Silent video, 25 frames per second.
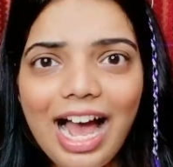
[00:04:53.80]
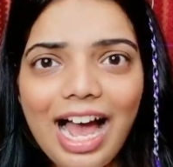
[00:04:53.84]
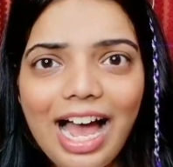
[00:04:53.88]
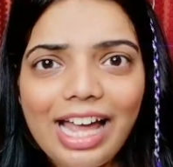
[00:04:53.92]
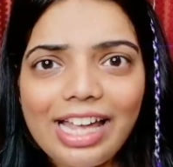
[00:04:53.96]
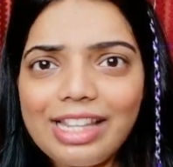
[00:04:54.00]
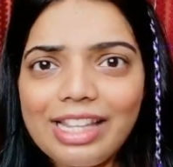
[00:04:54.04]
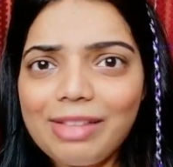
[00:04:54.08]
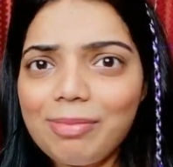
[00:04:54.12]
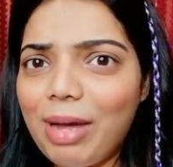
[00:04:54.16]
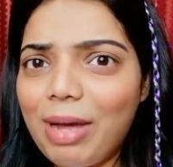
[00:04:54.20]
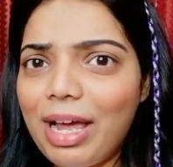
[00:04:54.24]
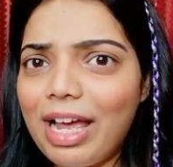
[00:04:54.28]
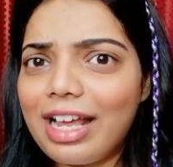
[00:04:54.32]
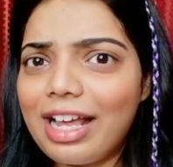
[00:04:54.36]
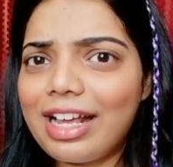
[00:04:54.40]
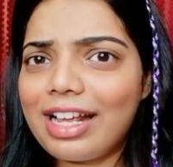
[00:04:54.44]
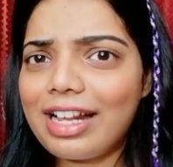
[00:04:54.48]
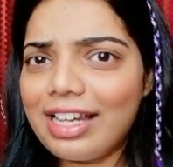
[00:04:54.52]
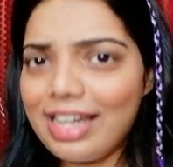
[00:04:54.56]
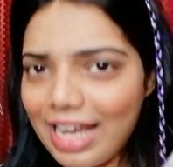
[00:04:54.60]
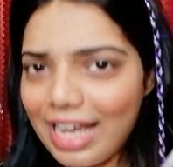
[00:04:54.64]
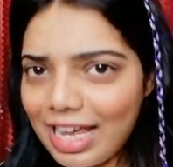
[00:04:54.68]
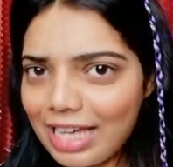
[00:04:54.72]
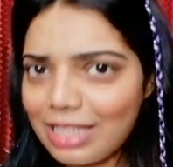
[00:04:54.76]
in my
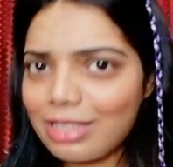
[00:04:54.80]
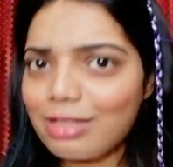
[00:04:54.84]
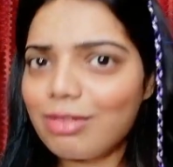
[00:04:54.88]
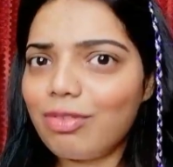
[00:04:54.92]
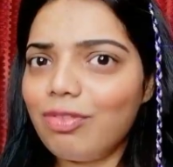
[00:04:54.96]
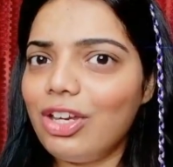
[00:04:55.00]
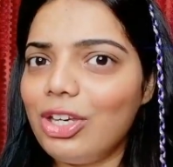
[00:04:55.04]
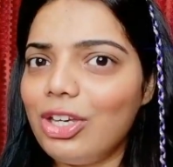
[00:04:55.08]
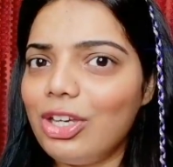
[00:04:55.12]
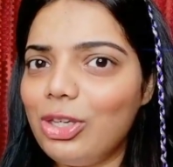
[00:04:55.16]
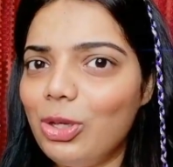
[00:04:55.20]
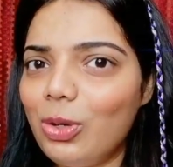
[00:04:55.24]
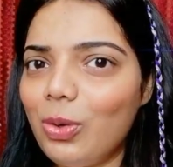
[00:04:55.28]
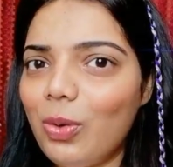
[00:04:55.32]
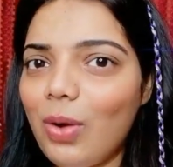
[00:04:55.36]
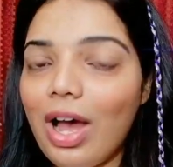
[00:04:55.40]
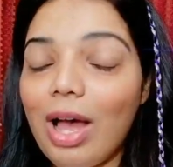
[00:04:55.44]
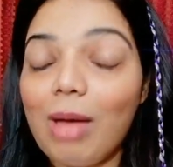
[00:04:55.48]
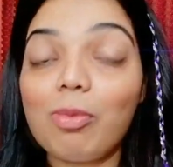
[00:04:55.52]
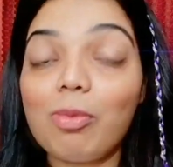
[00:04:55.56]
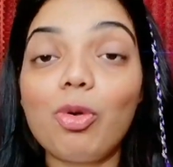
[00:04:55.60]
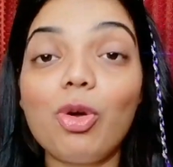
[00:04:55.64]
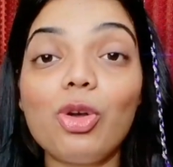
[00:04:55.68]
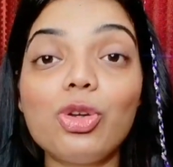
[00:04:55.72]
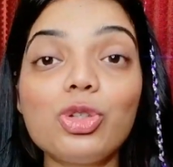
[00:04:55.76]
next video
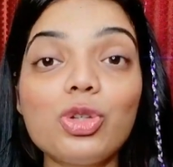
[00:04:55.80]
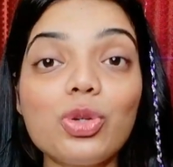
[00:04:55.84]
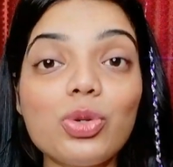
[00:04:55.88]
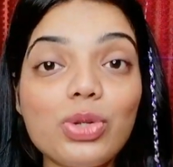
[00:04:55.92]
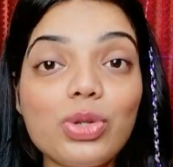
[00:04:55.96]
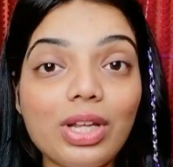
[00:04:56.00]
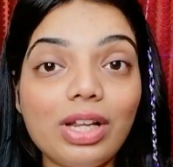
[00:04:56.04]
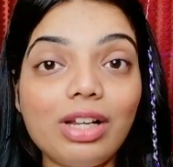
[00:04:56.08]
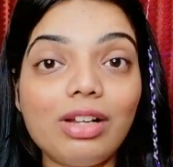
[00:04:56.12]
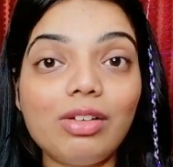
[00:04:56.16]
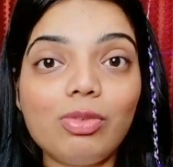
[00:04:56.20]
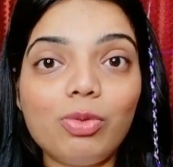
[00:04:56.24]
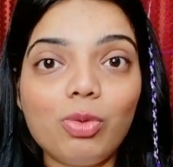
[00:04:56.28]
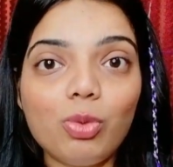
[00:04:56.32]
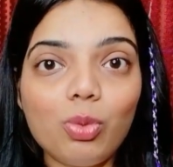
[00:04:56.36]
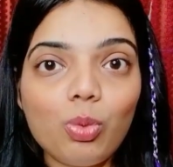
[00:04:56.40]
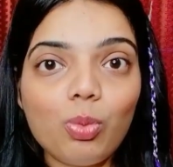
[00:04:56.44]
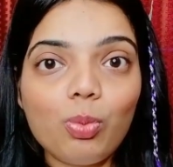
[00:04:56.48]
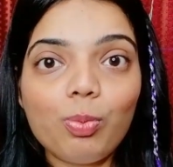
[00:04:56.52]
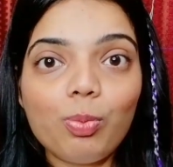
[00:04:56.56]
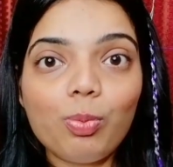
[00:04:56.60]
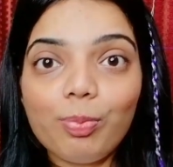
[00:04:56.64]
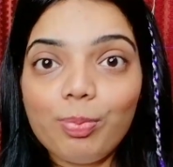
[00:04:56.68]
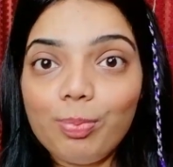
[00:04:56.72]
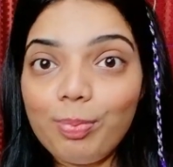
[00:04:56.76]
I'm going to tell
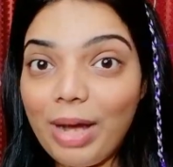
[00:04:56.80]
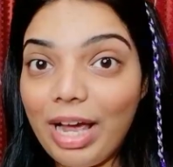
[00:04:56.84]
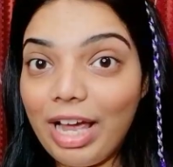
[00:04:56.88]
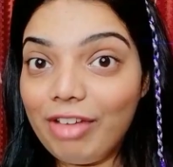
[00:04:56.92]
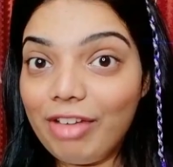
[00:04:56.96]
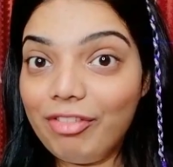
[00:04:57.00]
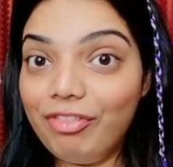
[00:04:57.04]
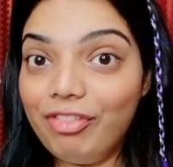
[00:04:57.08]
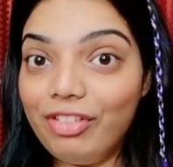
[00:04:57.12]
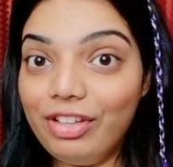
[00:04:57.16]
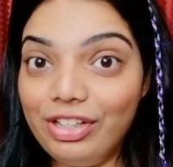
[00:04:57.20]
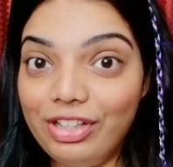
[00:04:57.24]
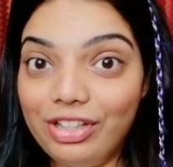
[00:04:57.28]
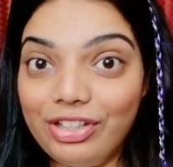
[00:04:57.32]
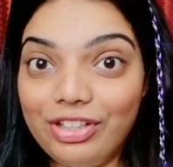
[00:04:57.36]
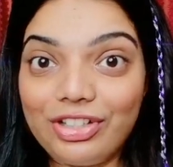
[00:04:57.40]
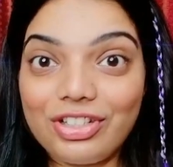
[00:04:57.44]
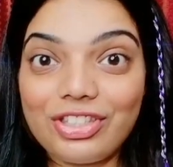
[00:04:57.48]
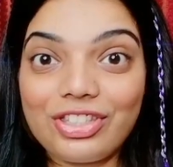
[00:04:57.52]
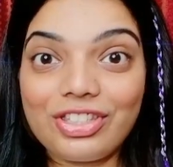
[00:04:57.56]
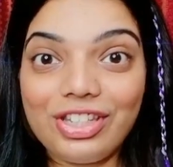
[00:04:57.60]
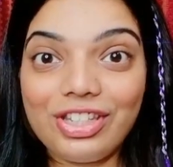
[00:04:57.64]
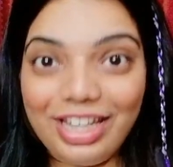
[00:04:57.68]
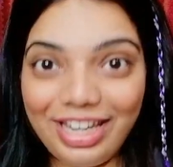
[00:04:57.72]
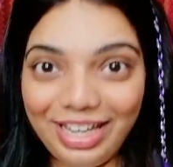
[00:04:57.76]
my
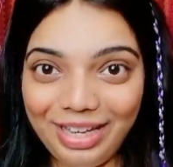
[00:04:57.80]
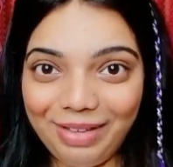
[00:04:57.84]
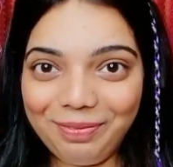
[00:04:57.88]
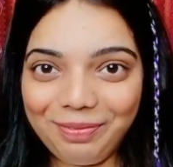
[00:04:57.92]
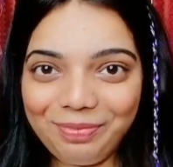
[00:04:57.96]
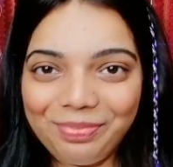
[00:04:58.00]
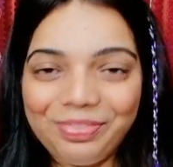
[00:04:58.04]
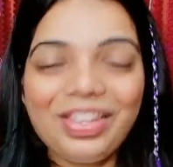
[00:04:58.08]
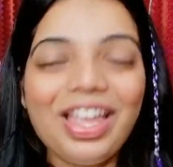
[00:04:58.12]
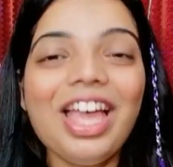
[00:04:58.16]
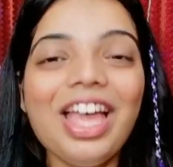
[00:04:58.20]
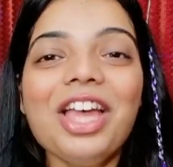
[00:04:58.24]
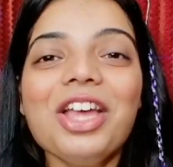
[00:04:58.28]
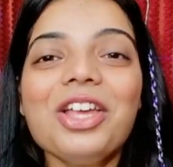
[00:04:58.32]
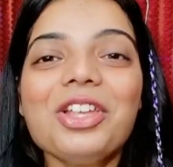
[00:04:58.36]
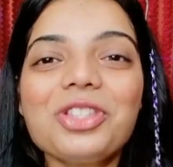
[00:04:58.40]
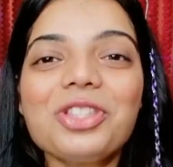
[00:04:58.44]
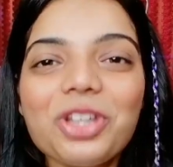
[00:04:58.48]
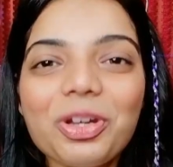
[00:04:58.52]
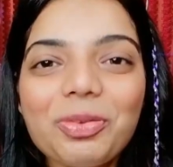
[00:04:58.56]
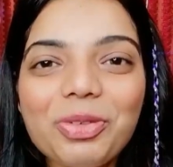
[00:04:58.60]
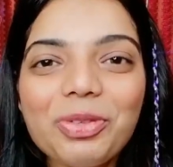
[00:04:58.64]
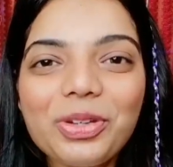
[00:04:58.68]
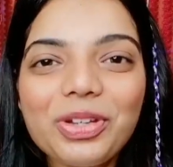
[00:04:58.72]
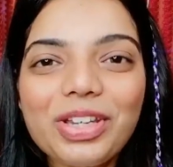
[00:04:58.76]
winner's name.
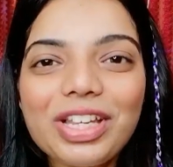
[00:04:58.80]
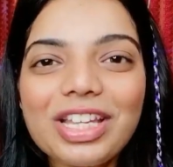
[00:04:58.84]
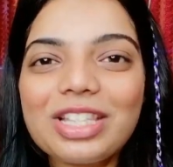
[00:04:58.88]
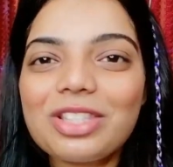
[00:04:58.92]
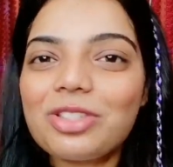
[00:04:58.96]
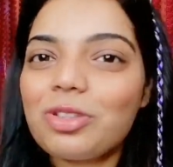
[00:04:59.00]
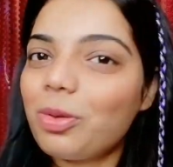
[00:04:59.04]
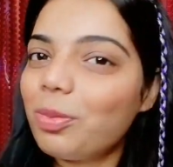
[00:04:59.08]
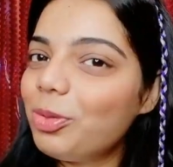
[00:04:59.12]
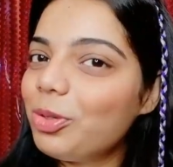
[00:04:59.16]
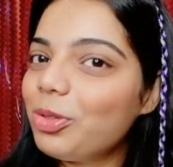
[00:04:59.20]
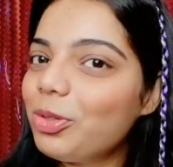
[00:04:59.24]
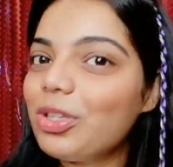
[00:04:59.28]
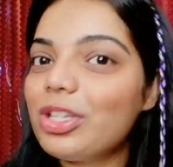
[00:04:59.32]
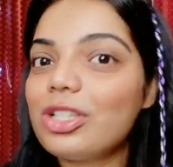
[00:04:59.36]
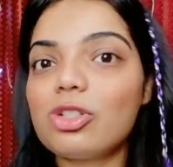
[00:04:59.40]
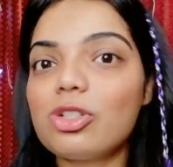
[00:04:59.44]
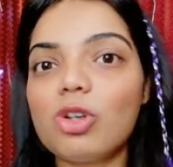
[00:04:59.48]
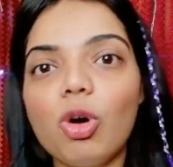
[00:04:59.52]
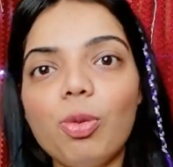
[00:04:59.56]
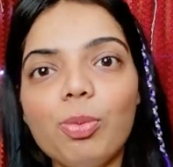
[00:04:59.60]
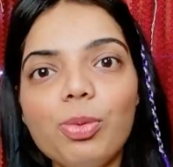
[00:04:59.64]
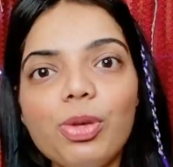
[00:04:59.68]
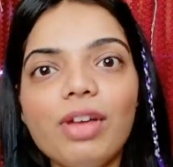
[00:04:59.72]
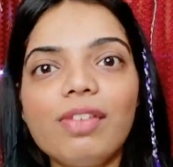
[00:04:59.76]
So beauties,
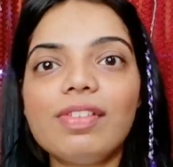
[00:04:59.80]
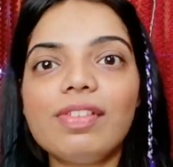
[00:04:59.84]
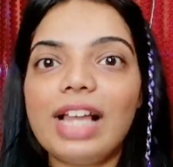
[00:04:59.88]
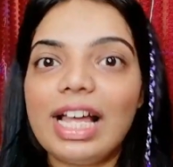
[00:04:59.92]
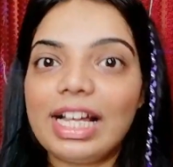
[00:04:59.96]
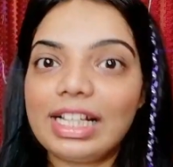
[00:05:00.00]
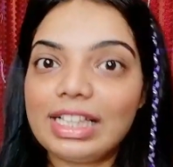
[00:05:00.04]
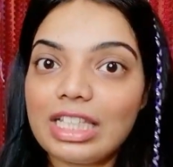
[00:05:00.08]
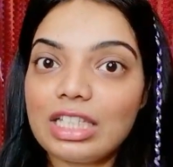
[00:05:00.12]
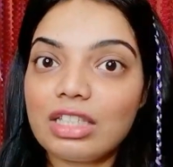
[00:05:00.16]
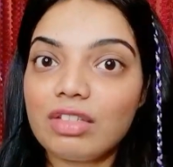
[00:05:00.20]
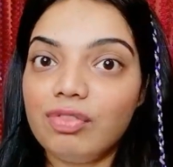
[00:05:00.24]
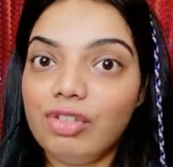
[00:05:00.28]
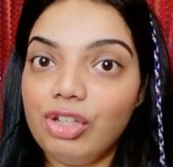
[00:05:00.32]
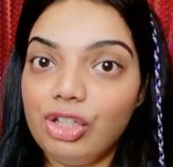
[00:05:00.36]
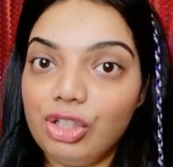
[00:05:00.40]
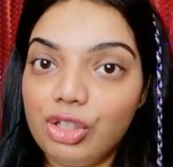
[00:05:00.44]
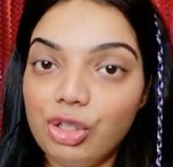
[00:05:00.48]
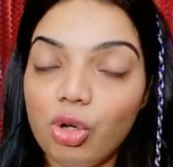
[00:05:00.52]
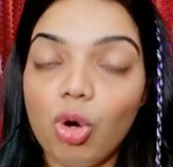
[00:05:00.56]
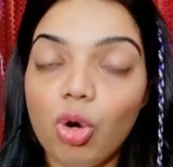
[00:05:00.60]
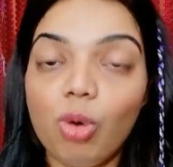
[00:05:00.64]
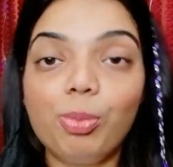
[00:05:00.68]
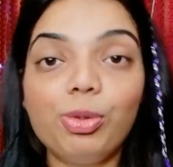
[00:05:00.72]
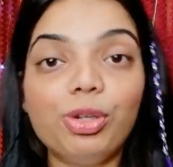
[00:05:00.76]
hope you have liked this
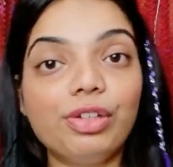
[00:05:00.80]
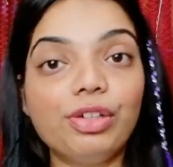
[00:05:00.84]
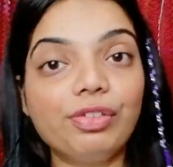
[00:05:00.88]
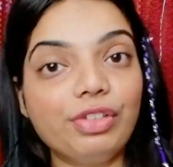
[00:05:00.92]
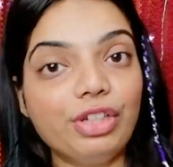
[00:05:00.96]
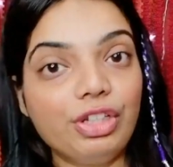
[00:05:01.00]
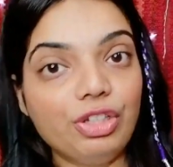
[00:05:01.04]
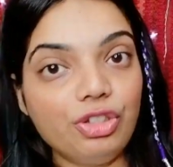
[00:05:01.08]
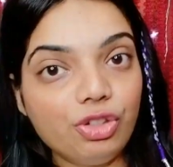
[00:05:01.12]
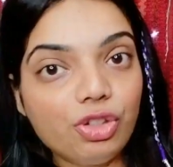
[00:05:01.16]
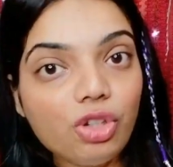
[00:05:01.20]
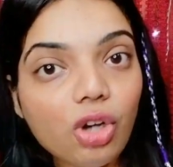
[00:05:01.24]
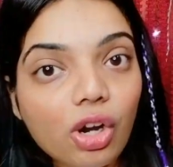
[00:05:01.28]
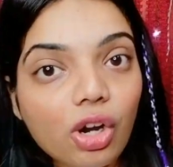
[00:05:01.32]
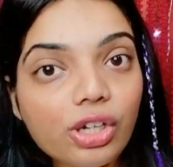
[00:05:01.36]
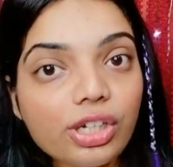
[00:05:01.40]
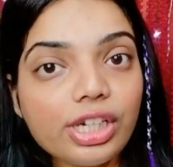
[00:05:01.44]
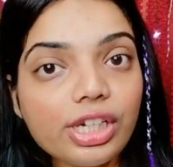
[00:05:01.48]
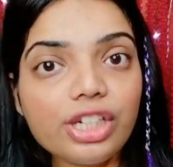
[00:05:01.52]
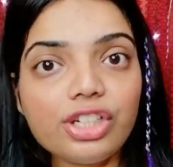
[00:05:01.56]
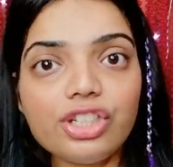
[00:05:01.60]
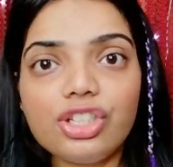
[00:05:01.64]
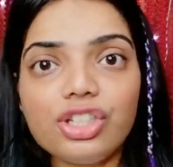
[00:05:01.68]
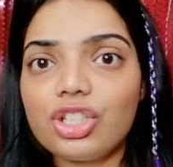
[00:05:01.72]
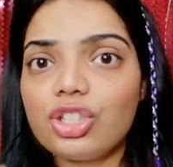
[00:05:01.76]
video, hope you have enjoyed
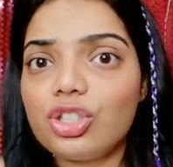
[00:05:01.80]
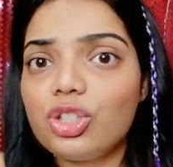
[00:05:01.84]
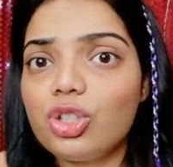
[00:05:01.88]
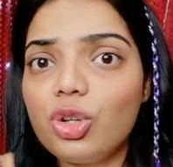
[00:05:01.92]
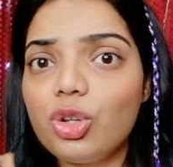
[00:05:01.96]
it. Just